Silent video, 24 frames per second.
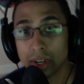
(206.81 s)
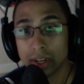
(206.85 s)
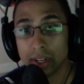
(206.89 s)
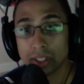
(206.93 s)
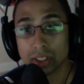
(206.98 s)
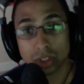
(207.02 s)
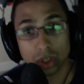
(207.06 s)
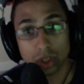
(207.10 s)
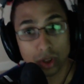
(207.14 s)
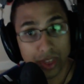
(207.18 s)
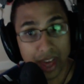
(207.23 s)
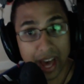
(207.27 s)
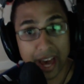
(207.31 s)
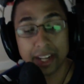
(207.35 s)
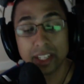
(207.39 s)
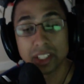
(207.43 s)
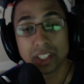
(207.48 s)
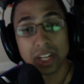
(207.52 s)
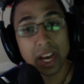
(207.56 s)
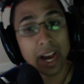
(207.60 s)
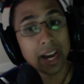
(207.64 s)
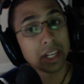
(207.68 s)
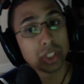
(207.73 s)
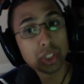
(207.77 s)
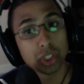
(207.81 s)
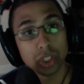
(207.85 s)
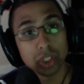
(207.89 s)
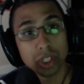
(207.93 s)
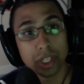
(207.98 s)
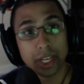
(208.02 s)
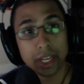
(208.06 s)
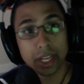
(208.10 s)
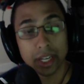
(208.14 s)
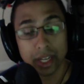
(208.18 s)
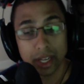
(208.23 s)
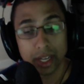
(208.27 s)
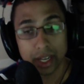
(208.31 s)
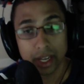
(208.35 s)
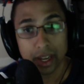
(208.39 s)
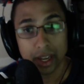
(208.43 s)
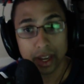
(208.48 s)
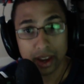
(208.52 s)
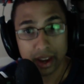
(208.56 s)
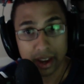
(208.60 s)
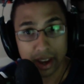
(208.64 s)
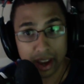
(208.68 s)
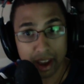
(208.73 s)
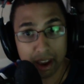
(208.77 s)
So that is actually
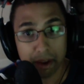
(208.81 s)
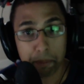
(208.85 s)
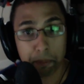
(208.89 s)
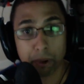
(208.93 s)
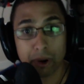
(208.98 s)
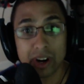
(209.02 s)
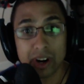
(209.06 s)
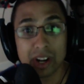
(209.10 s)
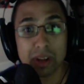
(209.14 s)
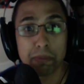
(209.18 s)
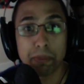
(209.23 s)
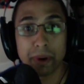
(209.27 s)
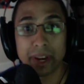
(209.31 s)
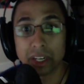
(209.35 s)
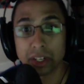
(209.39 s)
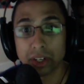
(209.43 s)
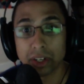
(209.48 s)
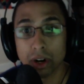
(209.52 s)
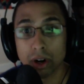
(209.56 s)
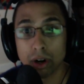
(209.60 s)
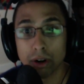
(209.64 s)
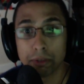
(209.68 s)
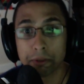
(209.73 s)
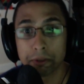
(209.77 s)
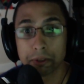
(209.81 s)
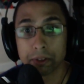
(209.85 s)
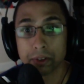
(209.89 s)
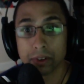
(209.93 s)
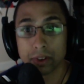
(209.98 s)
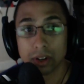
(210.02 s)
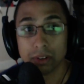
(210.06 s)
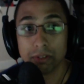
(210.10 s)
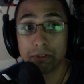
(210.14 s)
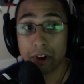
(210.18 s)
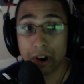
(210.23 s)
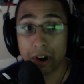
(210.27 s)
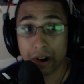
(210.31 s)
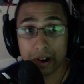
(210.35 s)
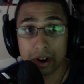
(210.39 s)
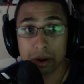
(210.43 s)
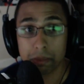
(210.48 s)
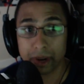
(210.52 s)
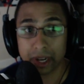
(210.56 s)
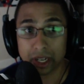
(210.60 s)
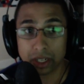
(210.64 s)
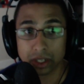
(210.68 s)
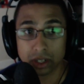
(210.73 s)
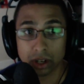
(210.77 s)
a pretty big nerf, very
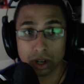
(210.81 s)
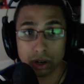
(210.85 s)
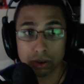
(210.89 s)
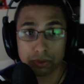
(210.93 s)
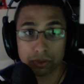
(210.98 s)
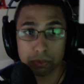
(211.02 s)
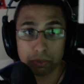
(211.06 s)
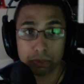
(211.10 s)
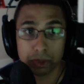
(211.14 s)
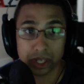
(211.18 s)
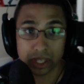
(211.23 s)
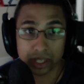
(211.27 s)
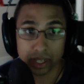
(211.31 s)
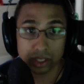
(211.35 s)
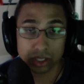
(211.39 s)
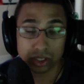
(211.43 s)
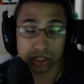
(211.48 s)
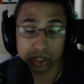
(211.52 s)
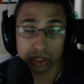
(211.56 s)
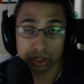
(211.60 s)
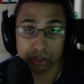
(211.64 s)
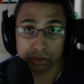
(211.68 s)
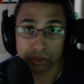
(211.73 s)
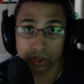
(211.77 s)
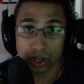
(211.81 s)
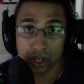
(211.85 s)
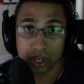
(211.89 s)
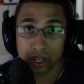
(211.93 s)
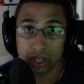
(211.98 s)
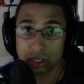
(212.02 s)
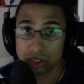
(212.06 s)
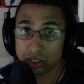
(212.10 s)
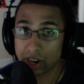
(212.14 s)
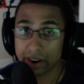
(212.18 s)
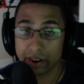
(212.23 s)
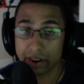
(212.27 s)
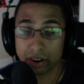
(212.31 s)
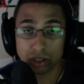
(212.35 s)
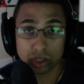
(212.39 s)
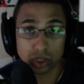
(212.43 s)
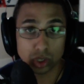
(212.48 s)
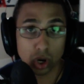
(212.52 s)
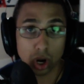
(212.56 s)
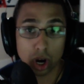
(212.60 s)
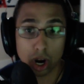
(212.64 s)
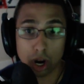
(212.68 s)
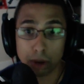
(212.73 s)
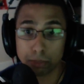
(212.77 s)
big nerf, because of Terran
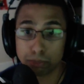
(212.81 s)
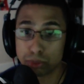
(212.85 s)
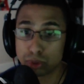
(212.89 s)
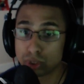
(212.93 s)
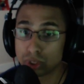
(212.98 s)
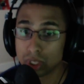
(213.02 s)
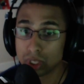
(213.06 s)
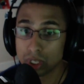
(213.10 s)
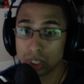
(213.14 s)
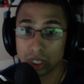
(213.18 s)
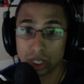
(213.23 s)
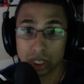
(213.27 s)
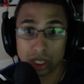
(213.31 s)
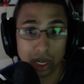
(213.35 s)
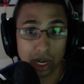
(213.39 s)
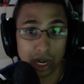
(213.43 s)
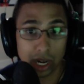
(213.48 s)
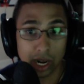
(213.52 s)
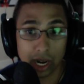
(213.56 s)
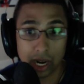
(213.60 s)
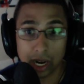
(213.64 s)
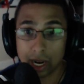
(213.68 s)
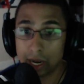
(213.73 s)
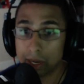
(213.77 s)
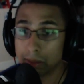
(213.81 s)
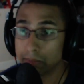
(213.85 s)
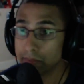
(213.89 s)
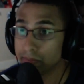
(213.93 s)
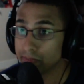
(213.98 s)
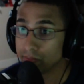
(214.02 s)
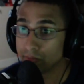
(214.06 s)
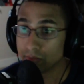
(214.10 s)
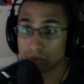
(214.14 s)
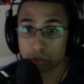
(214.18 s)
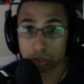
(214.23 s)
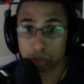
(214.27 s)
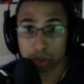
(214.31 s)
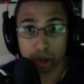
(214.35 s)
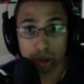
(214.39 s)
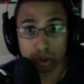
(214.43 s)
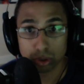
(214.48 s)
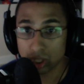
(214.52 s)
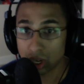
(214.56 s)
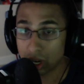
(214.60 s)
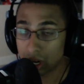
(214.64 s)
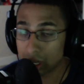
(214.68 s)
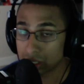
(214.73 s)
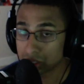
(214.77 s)
drops,
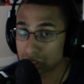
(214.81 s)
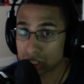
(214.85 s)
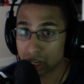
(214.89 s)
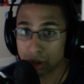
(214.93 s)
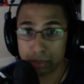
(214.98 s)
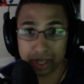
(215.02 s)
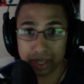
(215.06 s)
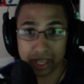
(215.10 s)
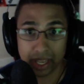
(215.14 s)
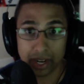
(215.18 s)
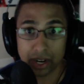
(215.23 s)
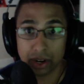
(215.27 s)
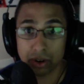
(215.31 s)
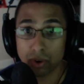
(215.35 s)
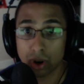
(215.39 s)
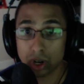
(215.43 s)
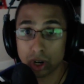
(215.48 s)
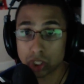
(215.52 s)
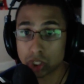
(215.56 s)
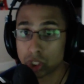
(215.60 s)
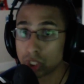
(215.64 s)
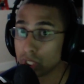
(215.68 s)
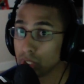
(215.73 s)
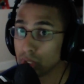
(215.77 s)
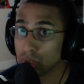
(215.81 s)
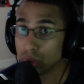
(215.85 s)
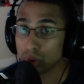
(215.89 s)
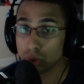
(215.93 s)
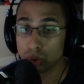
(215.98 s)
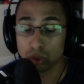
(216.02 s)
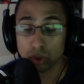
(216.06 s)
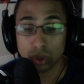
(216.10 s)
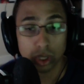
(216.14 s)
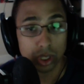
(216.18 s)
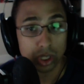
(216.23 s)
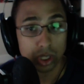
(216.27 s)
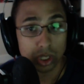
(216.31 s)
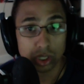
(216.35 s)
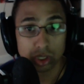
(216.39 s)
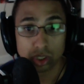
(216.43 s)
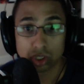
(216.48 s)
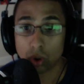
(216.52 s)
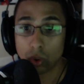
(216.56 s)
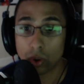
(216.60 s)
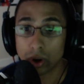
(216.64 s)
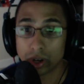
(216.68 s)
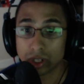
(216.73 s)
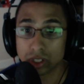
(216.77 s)
Protoss coming in and rushing you,
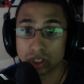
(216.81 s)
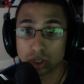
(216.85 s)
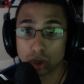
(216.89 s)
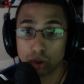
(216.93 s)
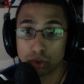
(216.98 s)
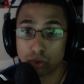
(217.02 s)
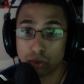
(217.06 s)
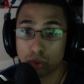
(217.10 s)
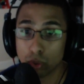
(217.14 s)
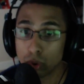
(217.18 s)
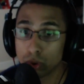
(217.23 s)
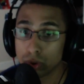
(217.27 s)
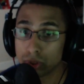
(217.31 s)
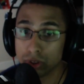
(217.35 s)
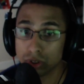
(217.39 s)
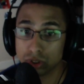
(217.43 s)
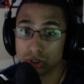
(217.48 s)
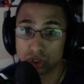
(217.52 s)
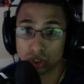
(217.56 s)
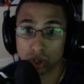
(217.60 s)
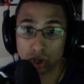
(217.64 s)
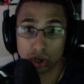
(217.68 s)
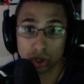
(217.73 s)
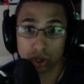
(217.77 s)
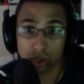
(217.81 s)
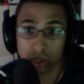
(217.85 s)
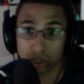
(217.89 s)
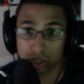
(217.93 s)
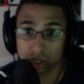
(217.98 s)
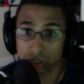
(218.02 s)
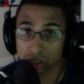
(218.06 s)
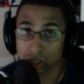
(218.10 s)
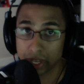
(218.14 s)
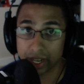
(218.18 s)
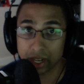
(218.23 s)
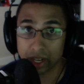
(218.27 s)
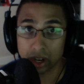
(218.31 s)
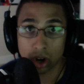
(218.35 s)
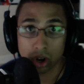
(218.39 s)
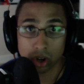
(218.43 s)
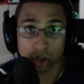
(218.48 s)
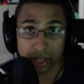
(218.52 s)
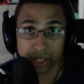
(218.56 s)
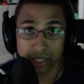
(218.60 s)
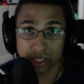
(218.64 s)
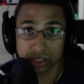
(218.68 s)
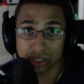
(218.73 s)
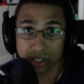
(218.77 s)
so on and so forth, Zerg laying
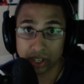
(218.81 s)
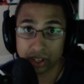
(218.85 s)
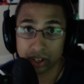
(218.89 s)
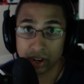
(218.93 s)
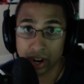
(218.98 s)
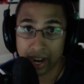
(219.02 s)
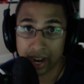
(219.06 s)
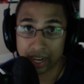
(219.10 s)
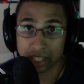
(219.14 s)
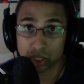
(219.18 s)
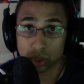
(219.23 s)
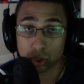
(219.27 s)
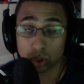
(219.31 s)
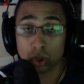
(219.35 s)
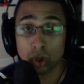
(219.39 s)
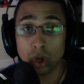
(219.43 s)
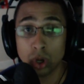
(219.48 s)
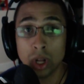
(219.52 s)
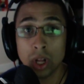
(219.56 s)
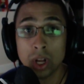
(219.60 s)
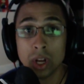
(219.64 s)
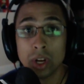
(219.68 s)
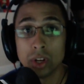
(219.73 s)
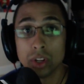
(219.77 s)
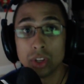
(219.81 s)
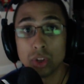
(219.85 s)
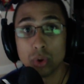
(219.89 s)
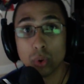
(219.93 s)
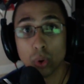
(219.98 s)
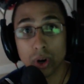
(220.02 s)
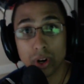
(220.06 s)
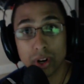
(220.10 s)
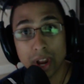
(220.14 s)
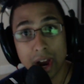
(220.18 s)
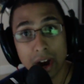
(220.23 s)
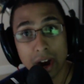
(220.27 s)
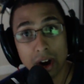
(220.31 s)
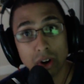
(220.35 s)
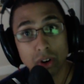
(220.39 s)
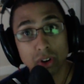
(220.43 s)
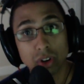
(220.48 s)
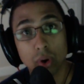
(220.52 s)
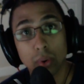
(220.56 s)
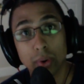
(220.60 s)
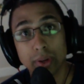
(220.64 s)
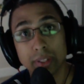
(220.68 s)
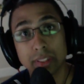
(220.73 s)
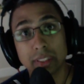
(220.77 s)
all-ins at your natural. You are now
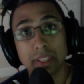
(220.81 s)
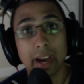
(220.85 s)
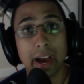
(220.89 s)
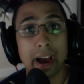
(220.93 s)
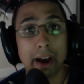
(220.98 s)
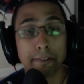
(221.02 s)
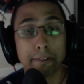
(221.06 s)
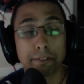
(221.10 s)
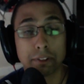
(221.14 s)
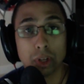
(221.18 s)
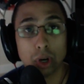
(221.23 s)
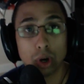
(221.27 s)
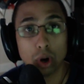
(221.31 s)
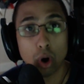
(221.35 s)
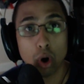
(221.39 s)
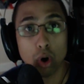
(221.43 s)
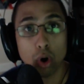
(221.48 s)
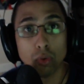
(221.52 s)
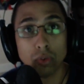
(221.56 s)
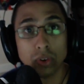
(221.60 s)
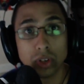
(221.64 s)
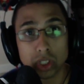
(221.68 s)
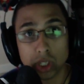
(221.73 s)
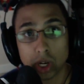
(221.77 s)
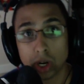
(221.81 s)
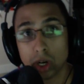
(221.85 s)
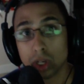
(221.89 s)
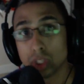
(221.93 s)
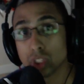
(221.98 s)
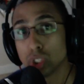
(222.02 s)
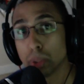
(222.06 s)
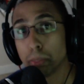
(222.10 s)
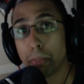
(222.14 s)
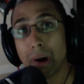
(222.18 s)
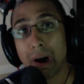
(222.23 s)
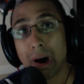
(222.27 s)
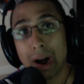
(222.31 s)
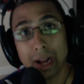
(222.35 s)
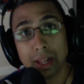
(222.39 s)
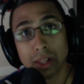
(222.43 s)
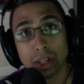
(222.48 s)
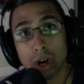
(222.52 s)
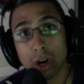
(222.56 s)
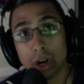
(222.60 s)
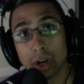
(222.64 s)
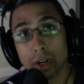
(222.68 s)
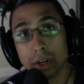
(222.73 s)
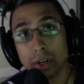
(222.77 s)
going to have to overcharge a
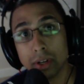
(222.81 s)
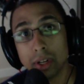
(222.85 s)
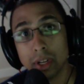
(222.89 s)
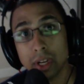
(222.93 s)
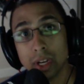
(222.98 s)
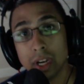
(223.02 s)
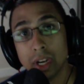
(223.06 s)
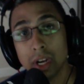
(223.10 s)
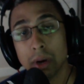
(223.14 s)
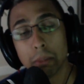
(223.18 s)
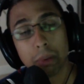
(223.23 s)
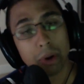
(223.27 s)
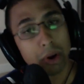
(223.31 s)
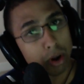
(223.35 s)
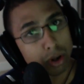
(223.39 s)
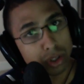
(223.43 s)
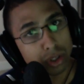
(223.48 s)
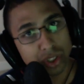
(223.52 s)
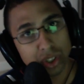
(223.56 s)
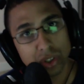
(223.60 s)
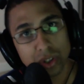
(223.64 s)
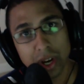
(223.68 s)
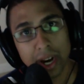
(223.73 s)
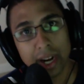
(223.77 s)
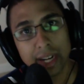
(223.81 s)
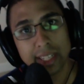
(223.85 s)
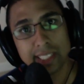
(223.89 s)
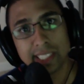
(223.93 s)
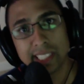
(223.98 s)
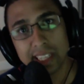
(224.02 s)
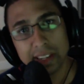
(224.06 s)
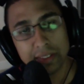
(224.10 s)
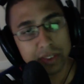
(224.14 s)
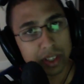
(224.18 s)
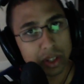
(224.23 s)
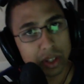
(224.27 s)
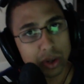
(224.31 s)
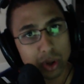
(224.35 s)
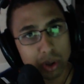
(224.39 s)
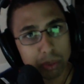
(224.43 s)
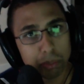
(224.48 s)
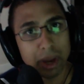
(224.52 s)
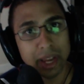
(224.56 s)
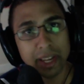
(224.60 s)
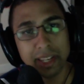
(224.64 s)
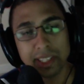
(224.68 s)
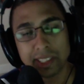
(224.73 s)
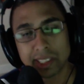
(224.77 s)
pylon, but also guys, even though it
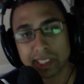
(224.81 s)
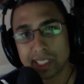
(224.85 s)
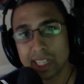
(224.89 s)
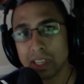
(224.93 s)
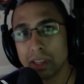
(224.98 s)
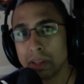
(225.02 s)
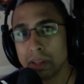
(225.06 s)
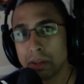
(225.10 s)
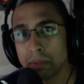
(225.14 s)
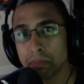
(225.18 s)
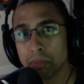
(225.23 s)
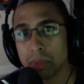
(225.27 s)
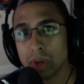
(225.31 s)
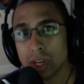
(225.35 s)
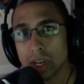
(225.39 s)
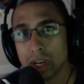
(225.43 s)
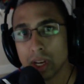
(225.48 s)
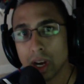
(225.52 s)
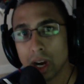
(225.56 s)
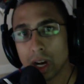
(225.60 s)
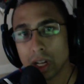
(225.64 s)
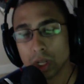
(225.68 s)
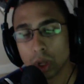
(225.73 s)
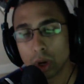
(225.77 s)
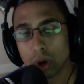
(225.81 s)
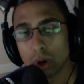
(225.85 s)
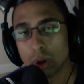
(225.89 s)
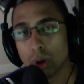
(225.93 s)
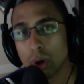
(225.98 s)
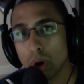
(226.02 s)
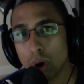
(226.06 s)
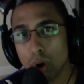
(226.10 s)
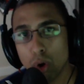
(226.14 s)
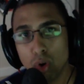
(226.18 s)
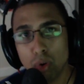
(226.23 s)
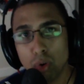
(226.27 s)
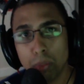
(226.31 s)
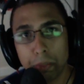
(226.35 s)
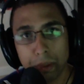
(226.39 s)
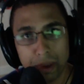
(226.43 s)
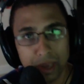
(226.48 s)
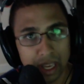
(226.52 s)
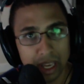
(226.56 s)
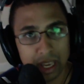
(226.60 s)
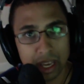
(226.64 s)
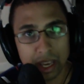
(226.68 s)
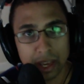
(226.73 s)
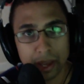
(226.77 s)
may seem a little OP,
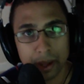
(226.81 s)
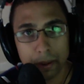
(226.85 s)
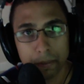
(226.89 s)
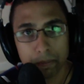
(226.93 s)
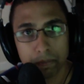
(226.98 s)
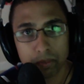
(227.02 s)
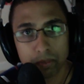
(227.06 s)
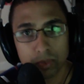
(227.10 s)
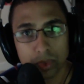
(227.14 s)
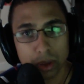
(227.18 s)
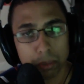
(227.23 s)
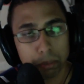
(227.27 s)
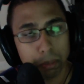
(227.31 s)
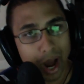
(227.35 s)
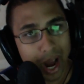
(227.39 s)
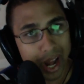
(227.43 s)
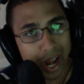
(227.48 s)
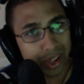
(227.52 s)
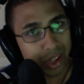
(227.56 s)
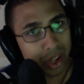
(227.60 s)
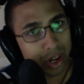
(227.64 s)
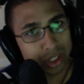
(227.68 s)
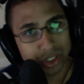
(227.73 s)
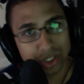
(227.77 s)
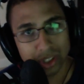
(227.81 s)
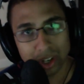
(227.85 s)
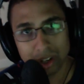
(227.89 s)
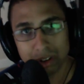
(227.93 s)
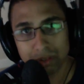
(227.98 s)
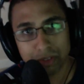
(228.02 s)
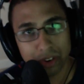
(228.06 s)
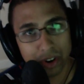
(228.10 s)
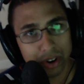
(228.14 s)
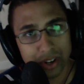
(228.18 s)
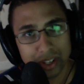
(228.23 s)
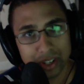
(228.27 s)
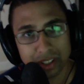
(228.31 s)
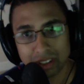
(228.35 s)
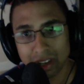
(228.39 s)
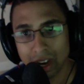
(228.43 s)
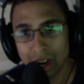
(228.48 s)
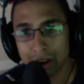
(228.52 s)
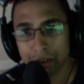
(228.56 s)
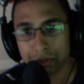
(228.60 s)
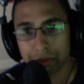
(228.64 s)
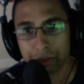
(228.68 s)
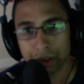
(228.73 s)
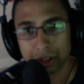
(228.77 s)
pylons aren't very
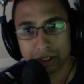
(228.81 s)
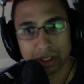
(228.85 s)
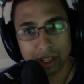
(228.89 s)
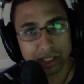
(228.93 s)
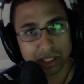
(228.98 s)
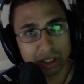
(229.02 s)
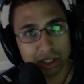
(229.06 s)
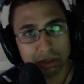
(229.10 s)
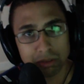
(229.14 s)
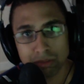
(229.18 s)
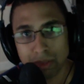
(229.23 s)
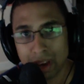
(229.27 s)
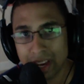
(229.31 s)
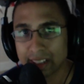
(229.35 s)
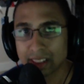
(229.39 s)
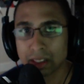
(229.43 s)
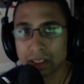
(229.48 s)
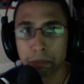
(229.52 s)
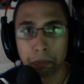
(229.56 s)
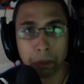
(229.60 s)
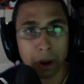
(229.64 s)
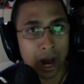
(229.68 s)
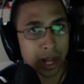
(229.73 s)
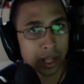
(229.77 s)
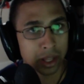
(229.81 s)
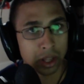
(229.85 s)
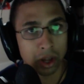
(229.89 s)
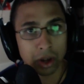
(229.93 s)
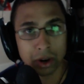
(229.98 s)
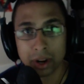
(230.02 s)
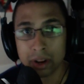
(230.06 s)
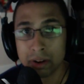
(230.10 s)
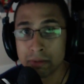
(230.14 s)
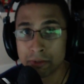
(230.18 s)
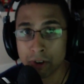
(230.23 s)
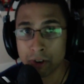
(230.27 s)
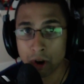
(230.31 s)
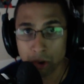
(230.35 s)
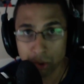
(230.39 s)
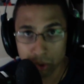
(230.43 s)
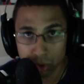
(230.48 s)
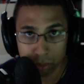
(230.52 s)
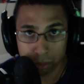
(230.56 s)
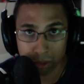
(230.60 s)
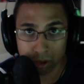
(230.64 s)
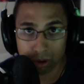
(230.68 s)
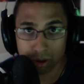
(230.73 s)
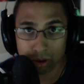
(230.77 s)
tough. It doesn't make the pylon
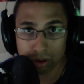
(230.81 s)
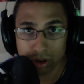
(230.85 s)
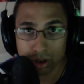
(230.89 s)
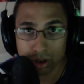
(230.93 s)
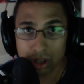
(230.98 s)
invulnerable.